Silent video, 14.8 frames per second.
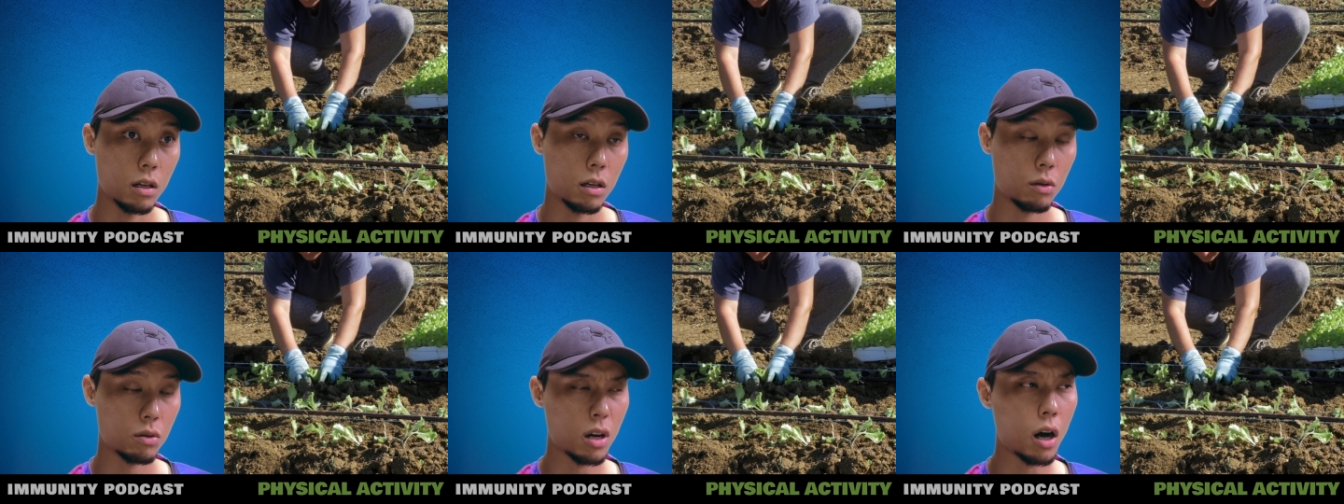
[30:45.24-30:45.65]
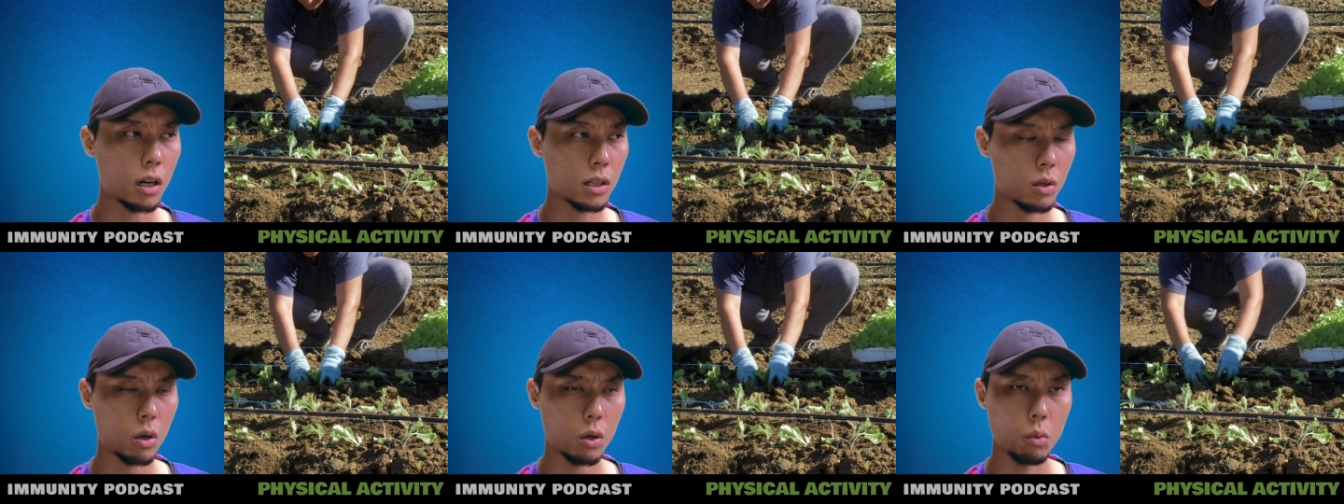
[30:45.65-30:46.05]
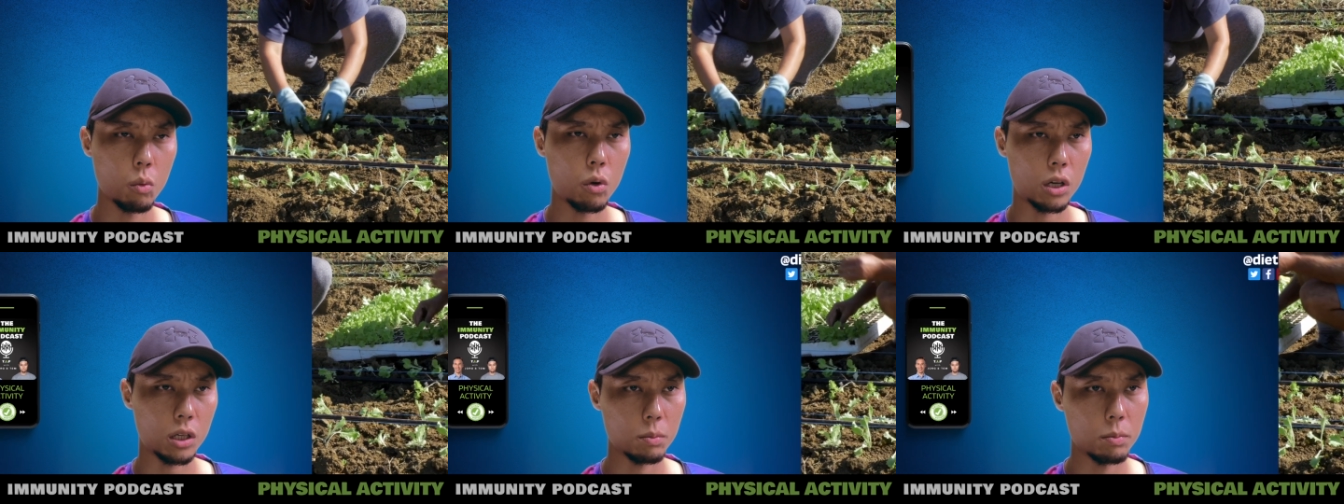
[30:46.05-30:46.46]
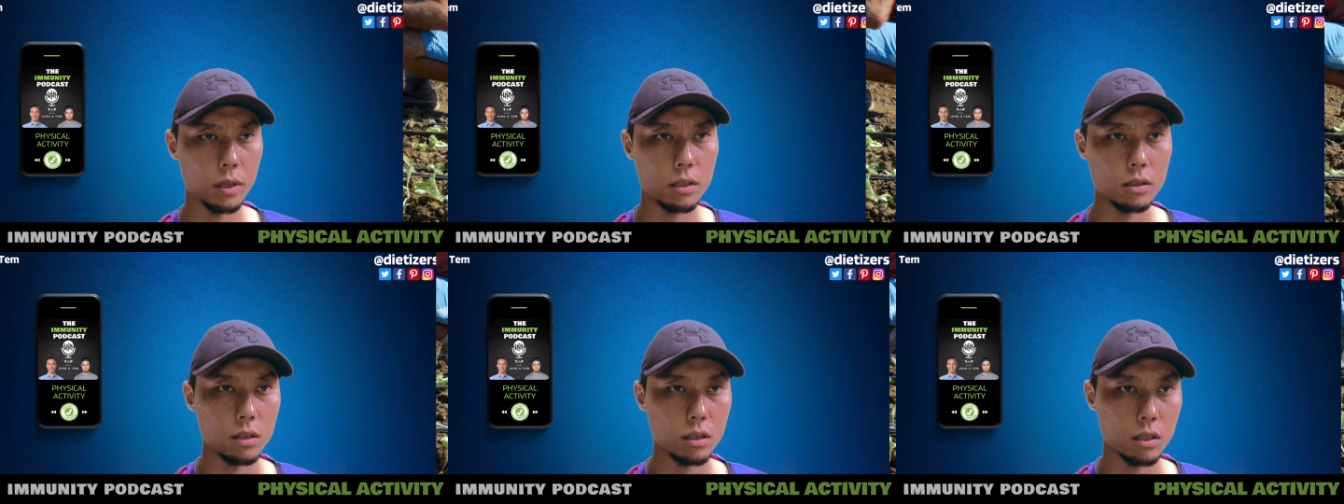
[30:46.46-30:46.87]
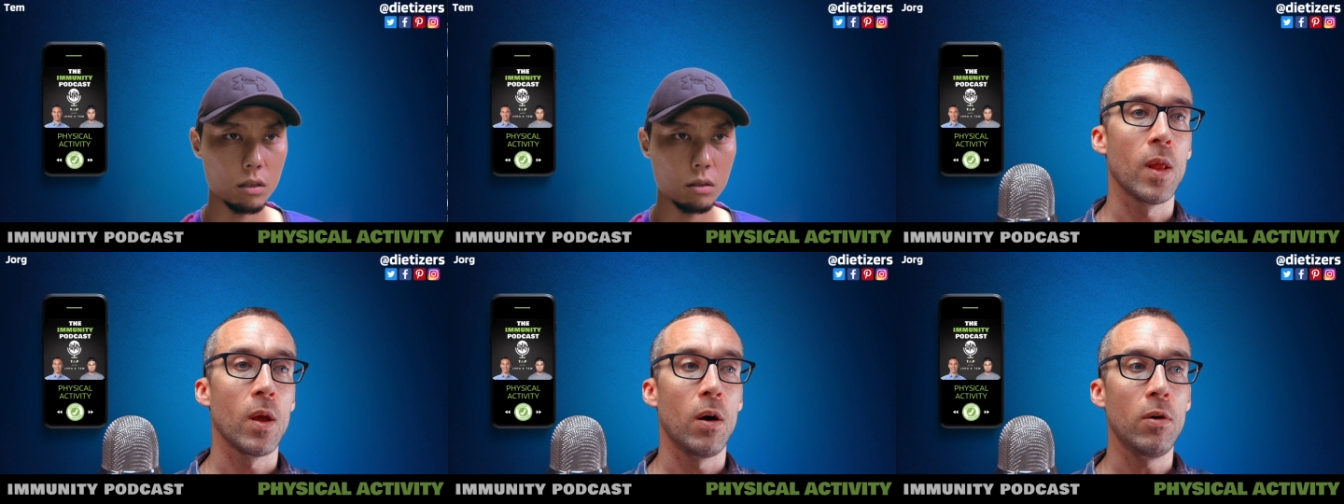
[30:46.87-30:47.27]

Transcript: It was hardcore work, but you know.